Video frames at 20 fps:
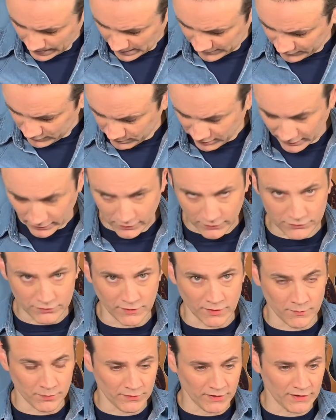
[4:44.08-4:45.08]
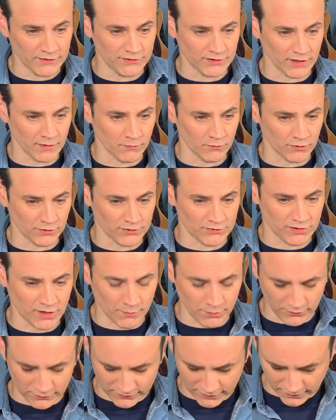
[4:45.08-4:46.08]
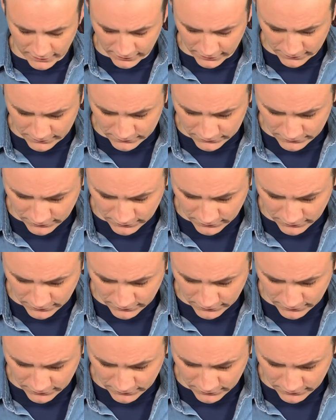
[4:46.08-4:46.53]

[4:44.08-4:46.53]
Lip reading: If you pick closer to the bridge, you get more treble sounding.